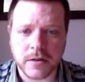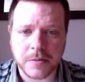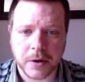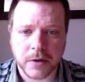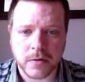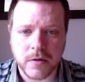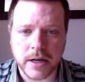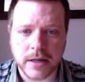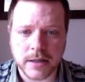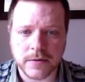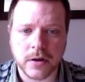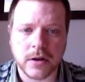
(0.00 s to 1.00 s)
spotted already
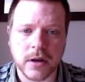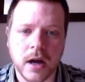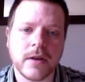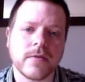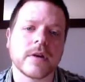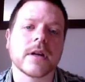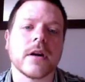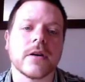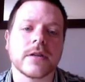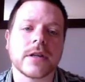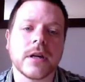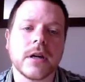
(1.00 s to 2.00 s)
is I've got livereload